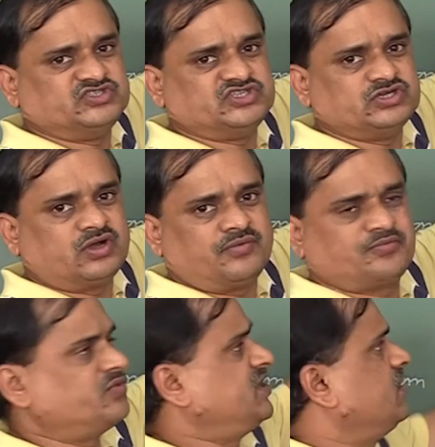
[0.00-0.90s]
g
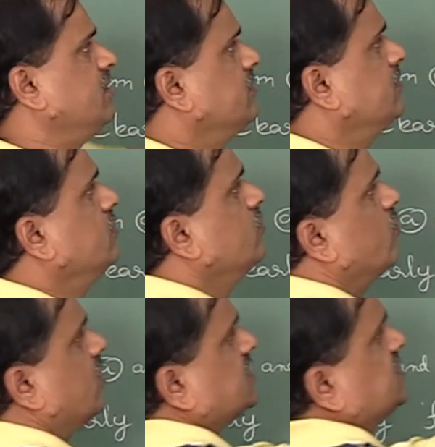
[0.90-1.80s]
of y.
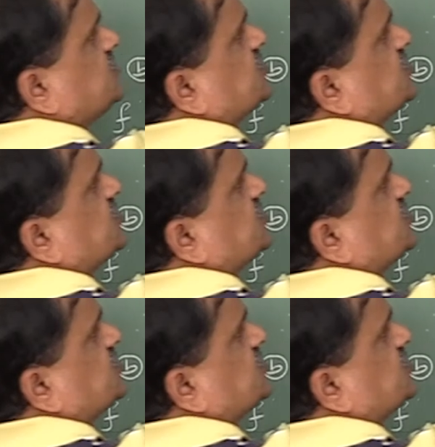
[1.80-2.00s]
What is